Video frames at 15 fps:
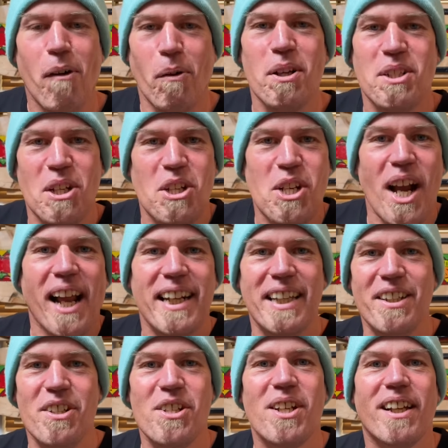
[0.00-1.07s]
was a
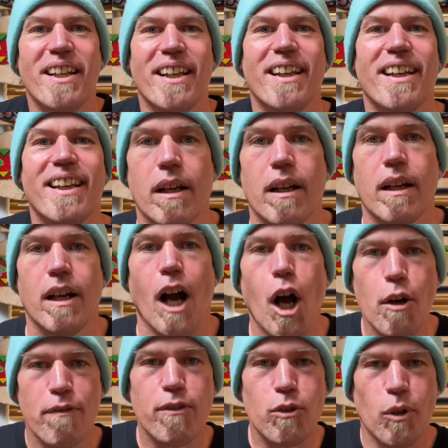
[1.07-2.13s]
challenge.
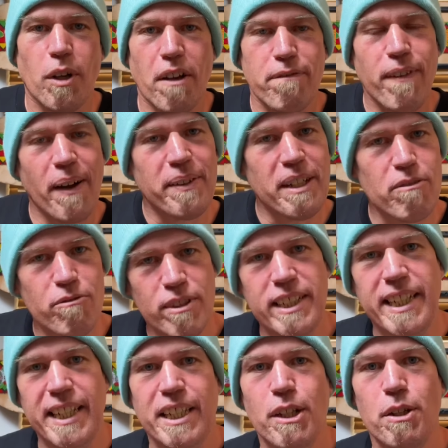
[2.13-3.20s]
Overall, I found it
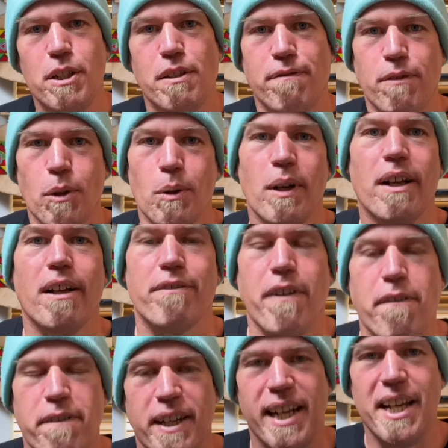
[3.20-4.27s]
really useful for
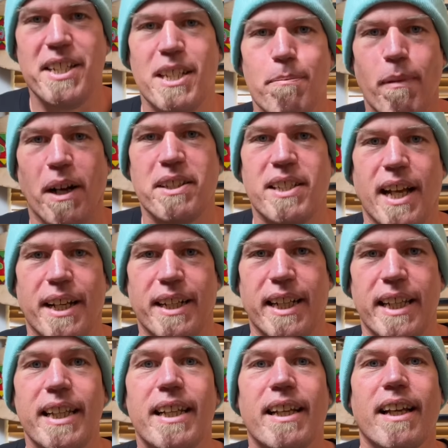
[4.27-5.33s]
finessing my
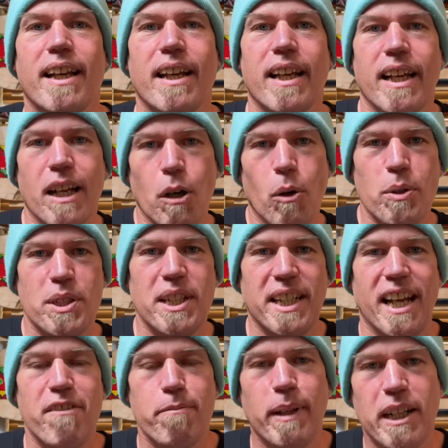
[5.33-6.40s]
technique. It also
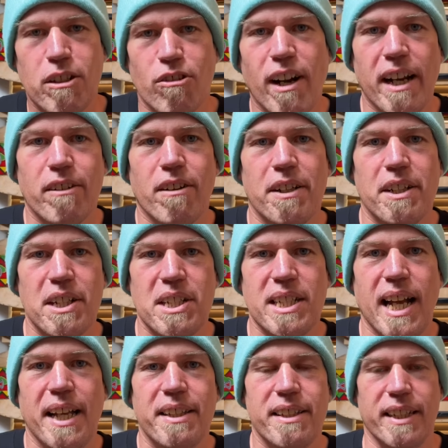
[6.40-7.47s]
gave me a greater
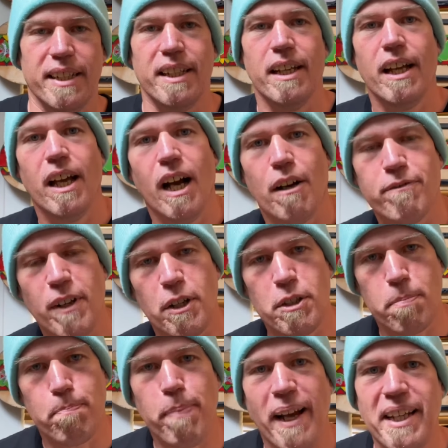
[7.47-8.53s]
understanding of those
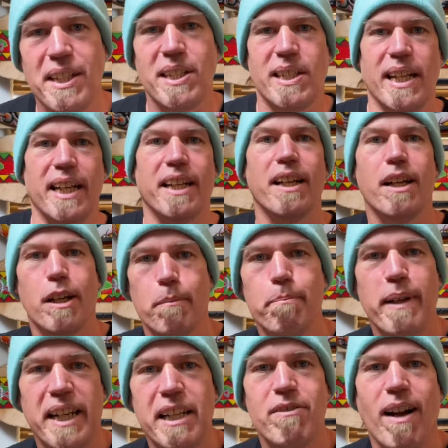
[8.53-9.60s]
basic
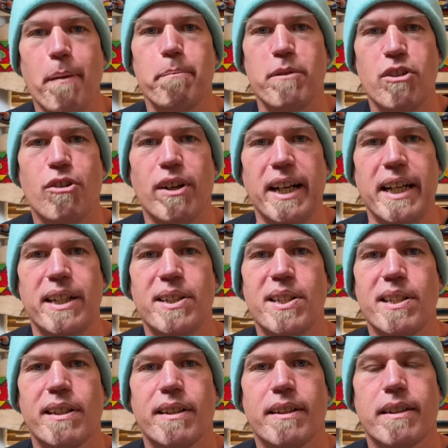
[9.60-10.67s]
mini ramp
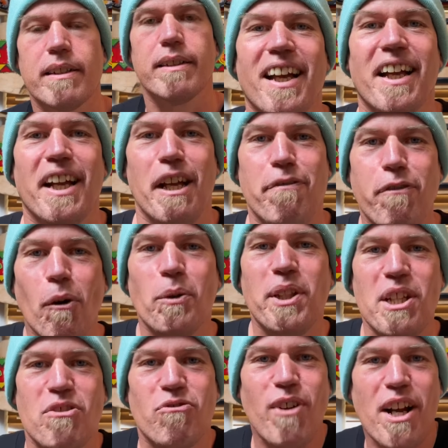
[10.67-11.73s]
tricks. If all
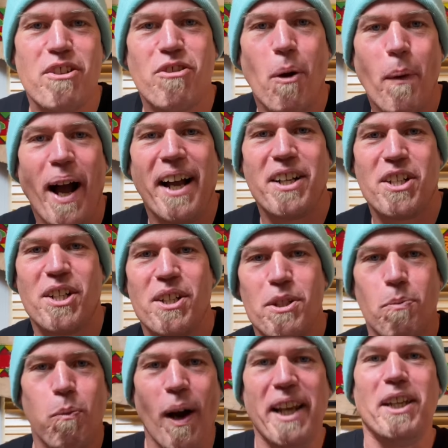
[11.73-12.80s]
this retro action has
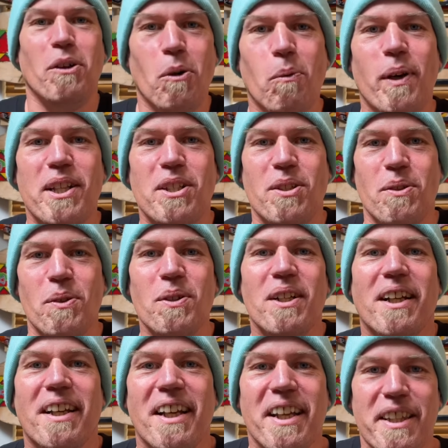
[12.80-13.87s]
wet your whistle,
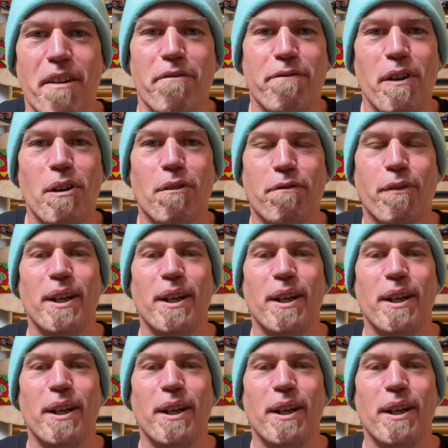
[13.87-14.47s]
then feel free